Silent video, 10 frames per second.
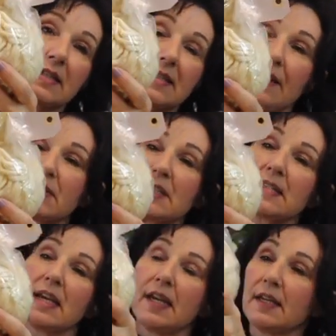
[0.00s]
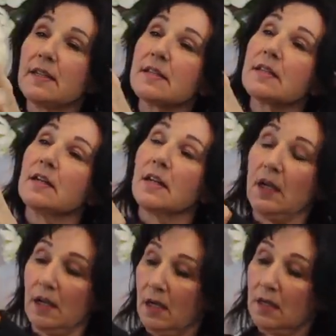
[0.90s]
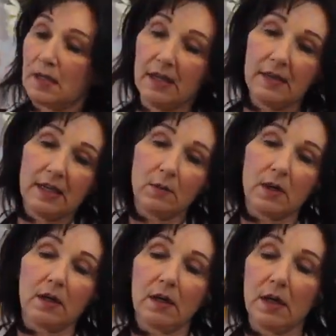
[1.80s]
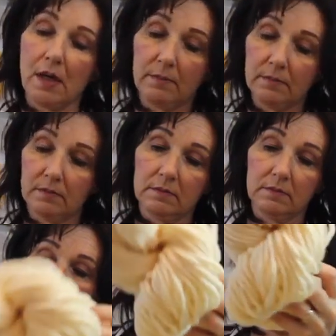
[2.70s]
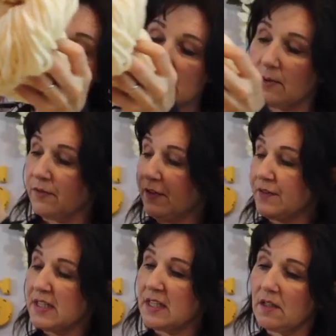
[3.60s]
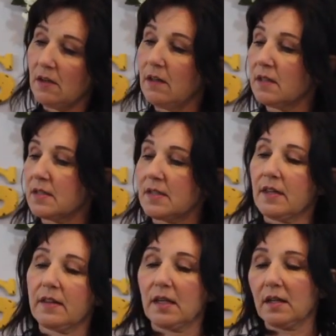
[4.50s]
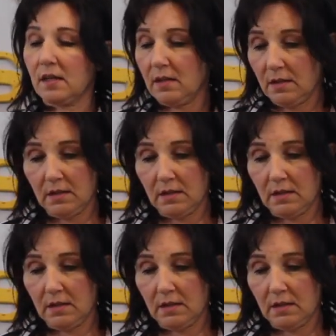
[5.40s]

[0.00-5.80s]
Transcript: 7 skeins, and they were it was about $15, I think.